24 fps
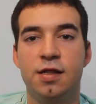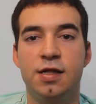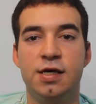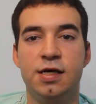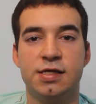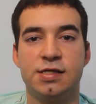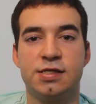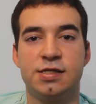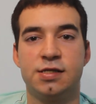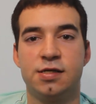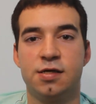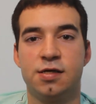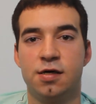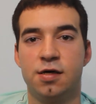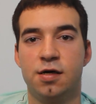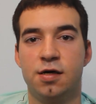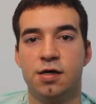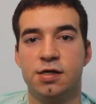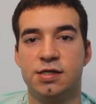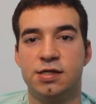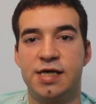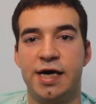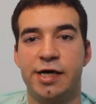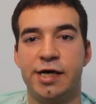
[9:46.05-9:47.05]
This
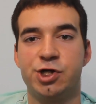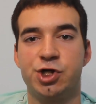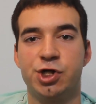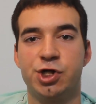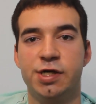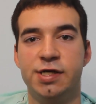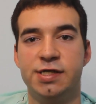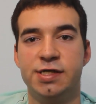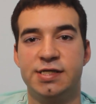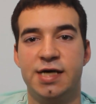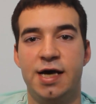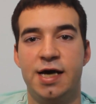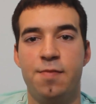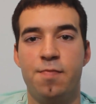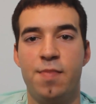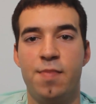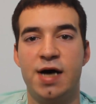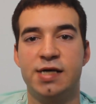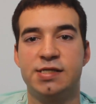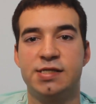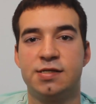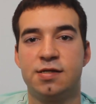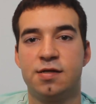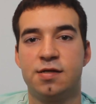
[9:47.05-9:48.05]
section is a
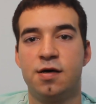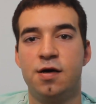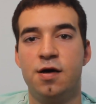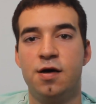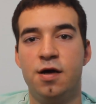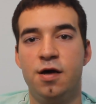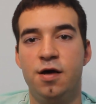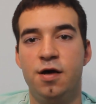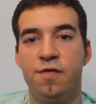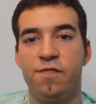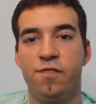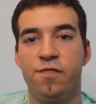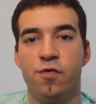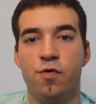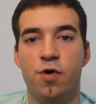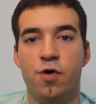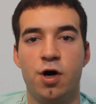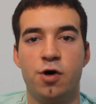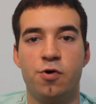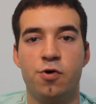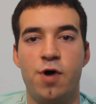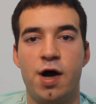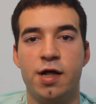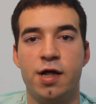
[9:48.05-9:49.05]
must if you
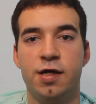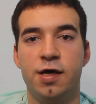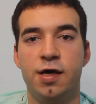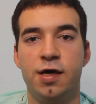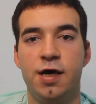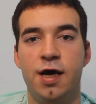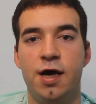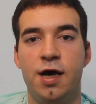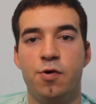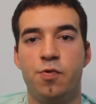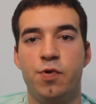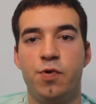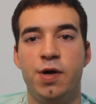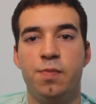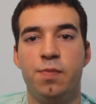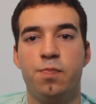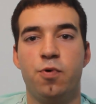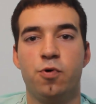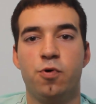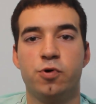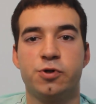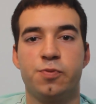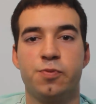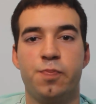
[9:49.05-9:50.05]
are running a
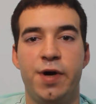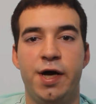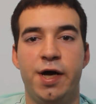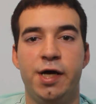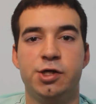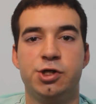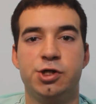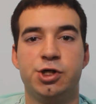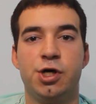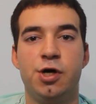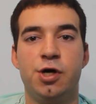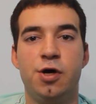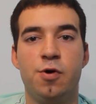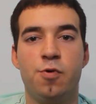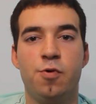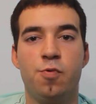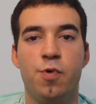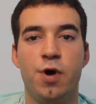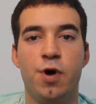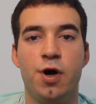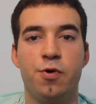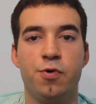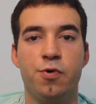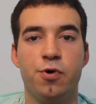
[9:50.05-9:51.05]
repost page
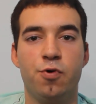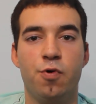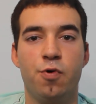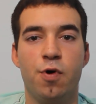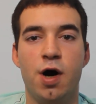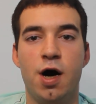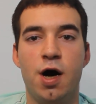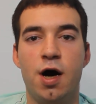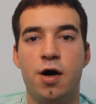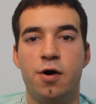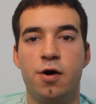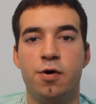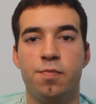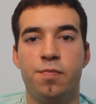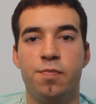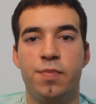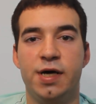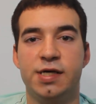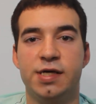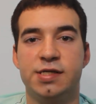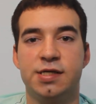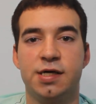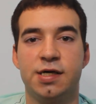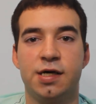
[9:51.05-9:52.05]
where you are
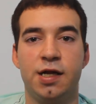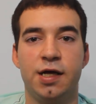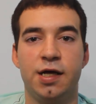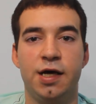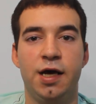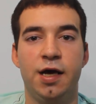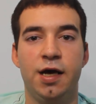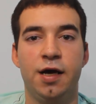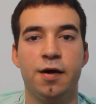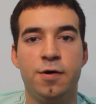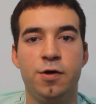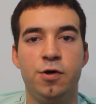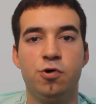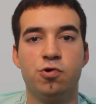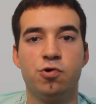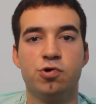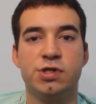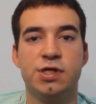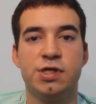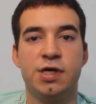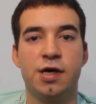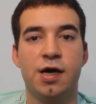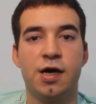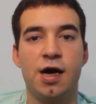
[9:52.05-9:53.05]
basically
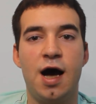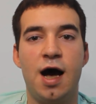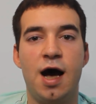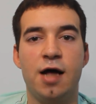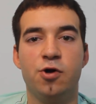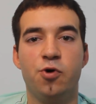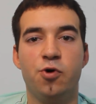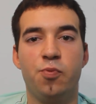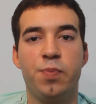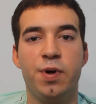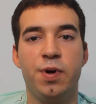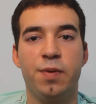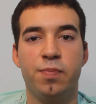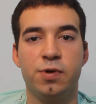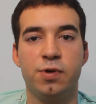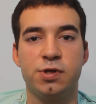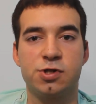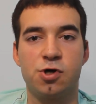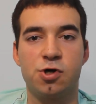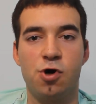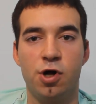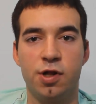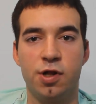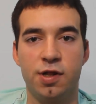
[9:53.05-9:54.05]
using other
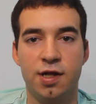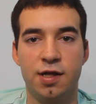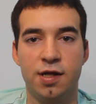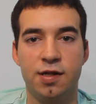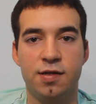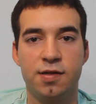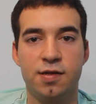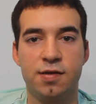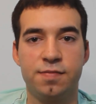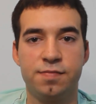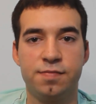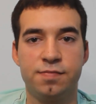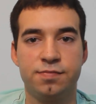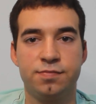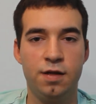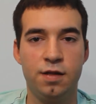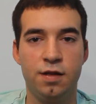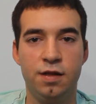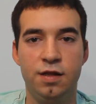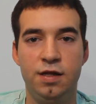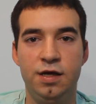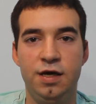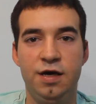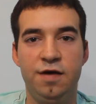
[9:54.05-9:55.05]
people's content.
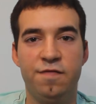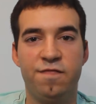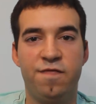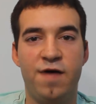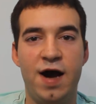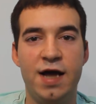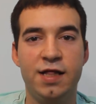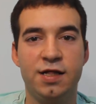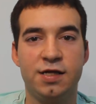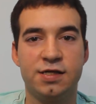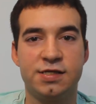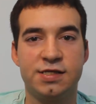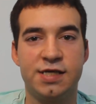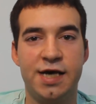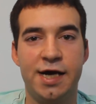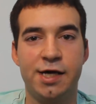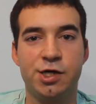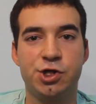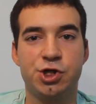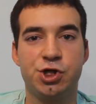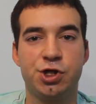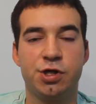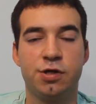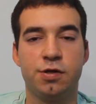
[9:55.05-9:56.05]
The final
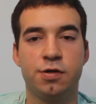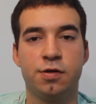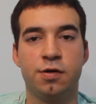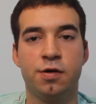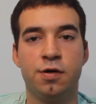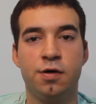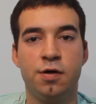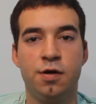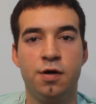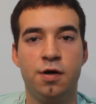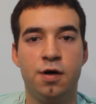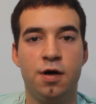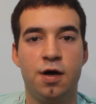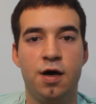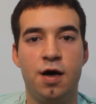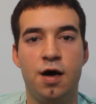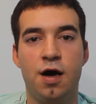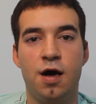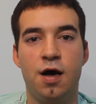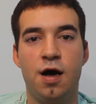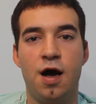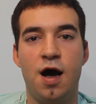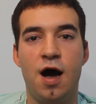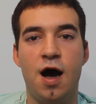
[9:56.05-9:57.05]
section
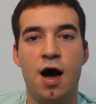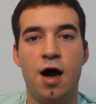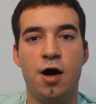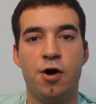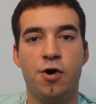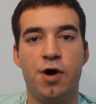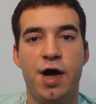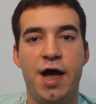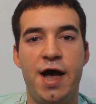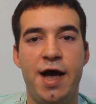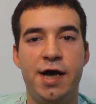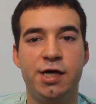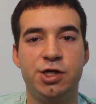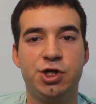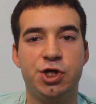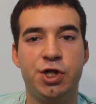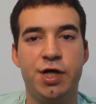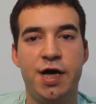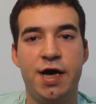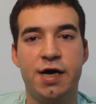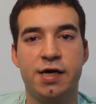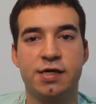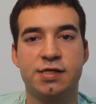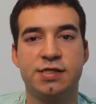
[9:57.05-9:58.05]
are
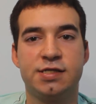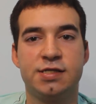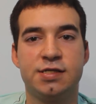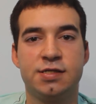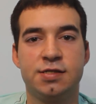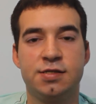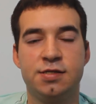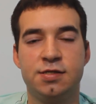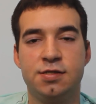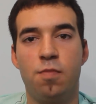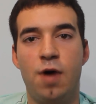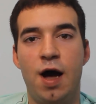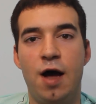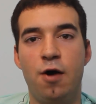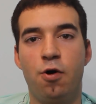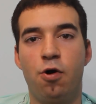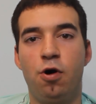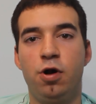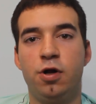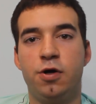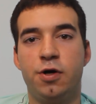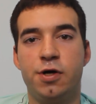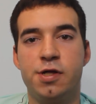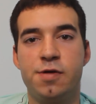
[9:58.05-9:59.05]
hashtags. I
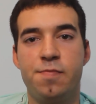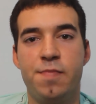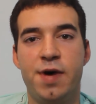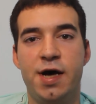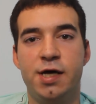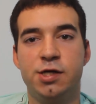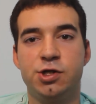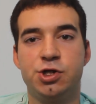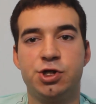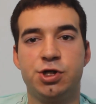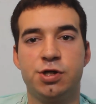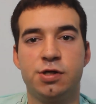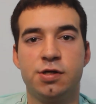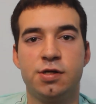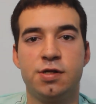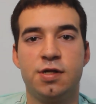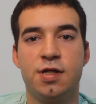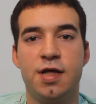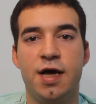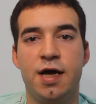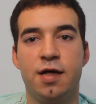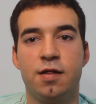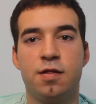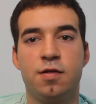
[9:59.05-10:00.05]
already
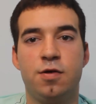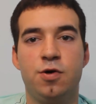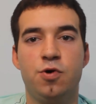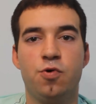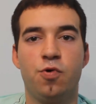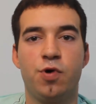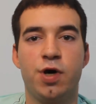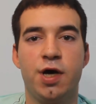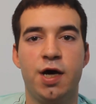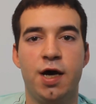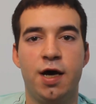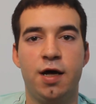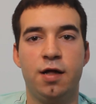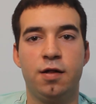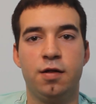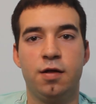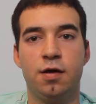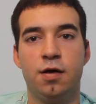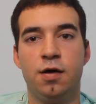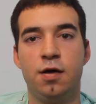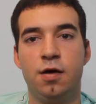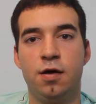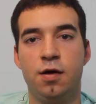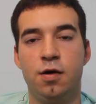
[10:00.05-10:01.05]
mentioned that you
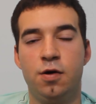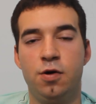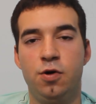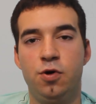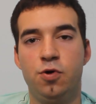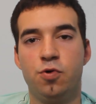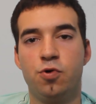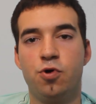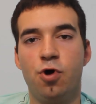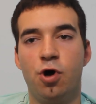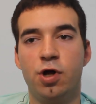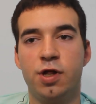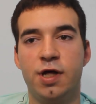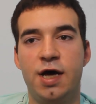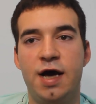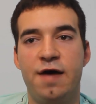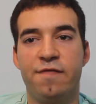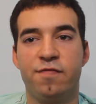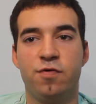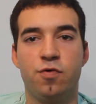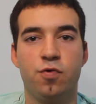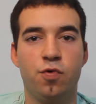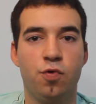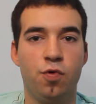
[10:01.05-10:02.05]
don't
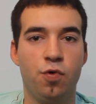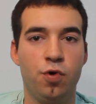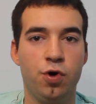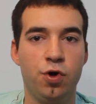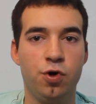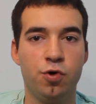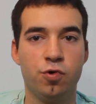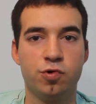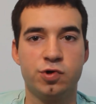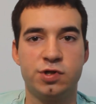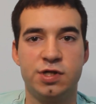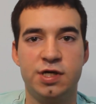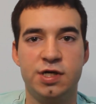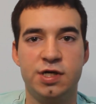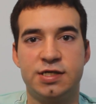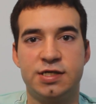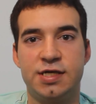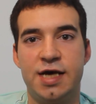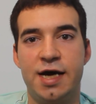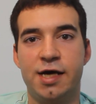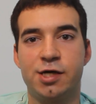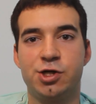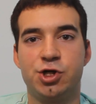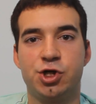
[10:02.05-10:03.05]
have to use
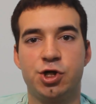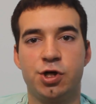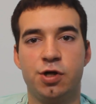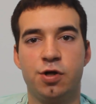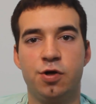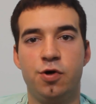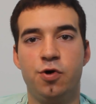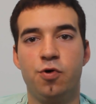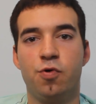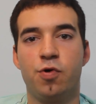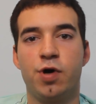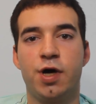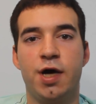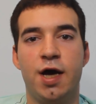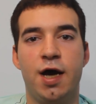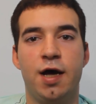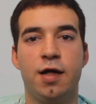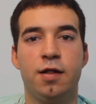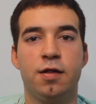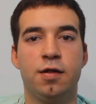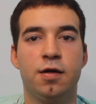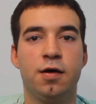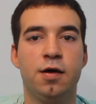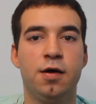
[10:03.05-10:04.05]
section. You
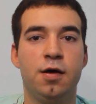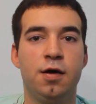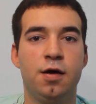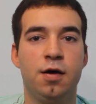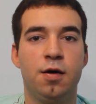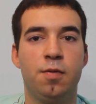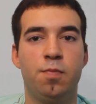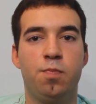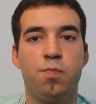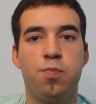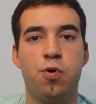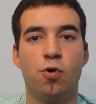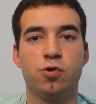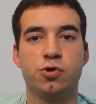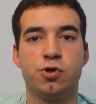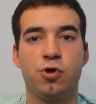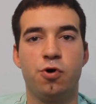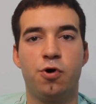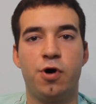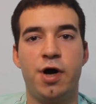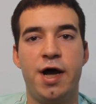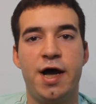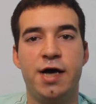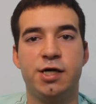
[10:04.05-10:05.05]
can post
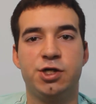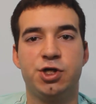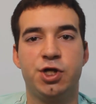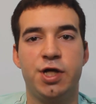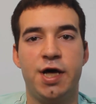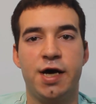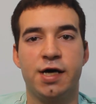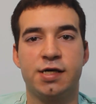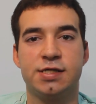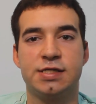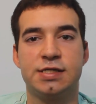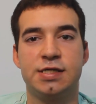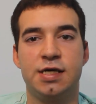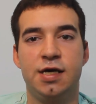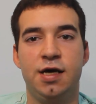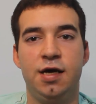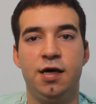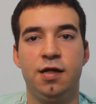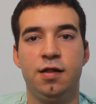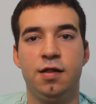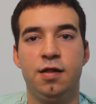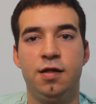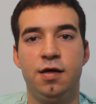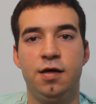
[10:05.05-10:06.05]
your hashtags
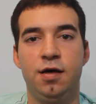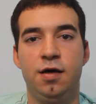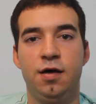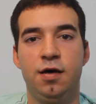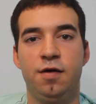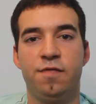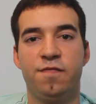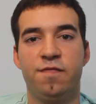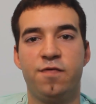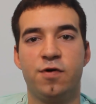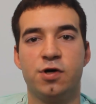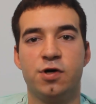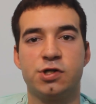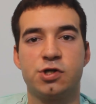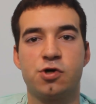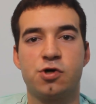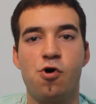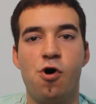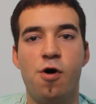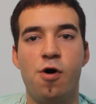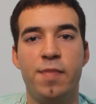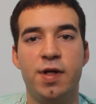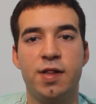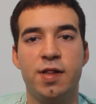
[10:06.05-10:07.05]
in the first
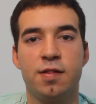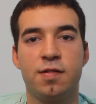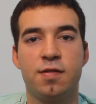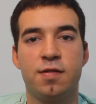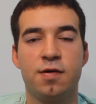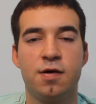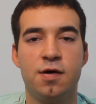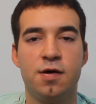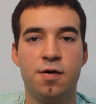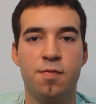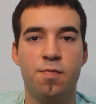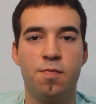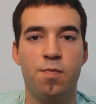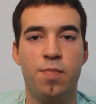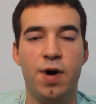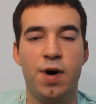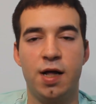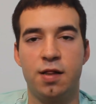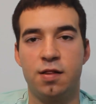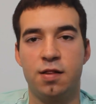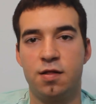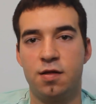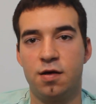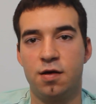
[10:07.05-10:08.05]
comment,
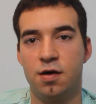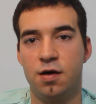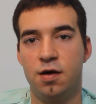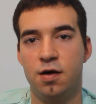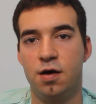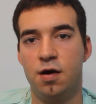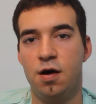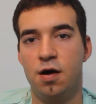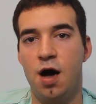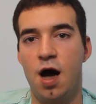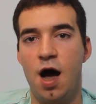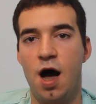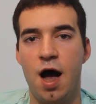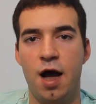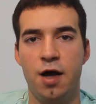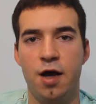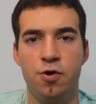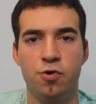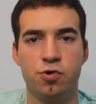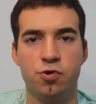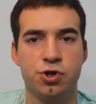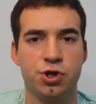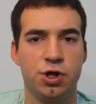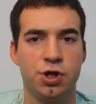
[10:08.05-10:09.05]
but I
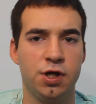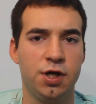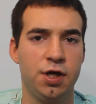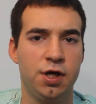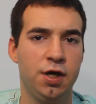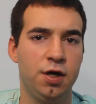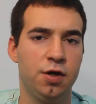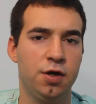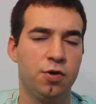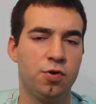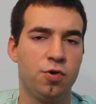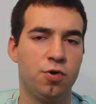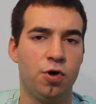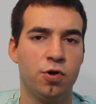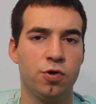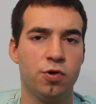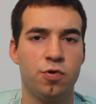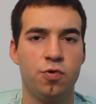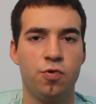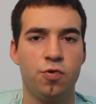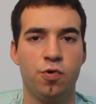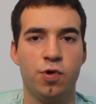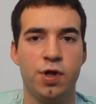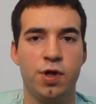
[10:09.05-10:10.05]
usually
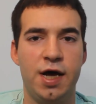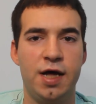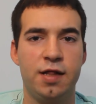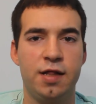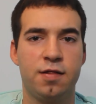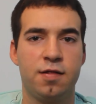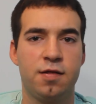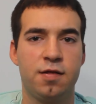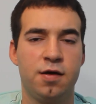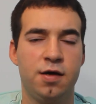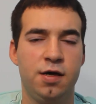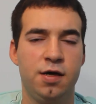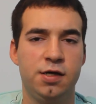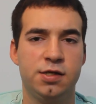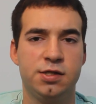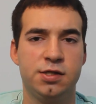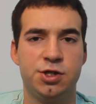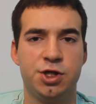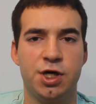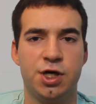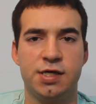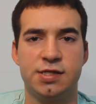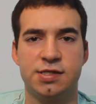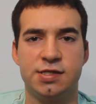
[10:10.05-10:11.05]
don't do that. It's
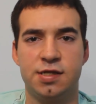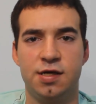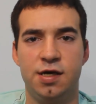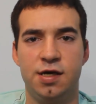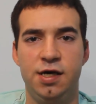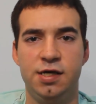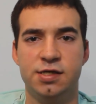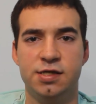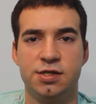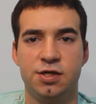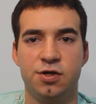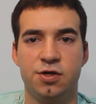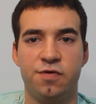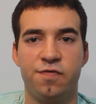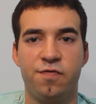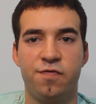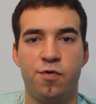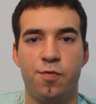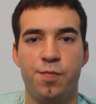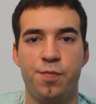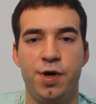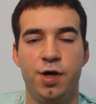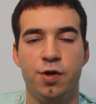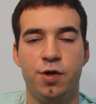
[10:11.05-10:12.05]
just easier
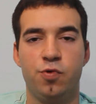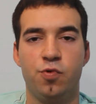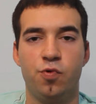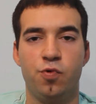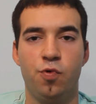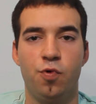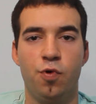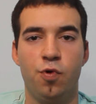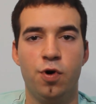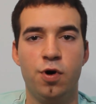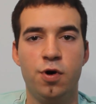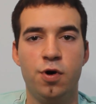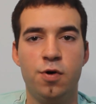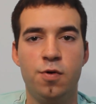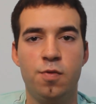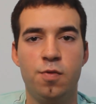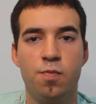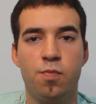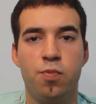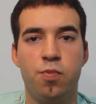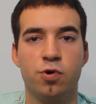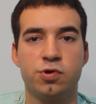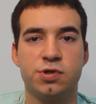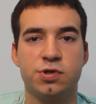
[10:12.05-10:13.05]
for me to
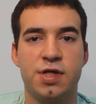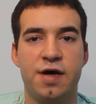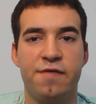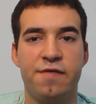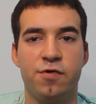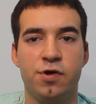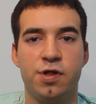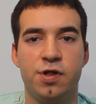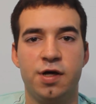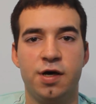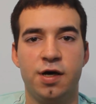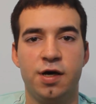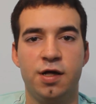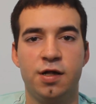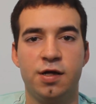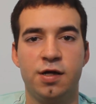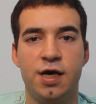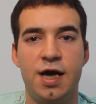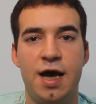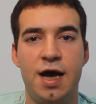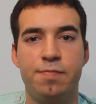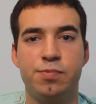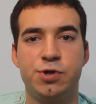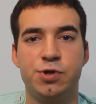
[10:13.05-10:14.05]
post everything in
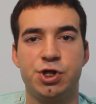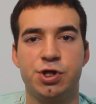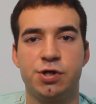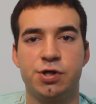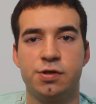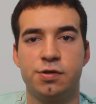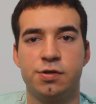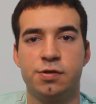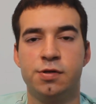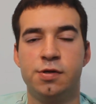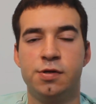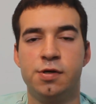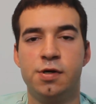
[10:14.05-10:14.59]
Caption.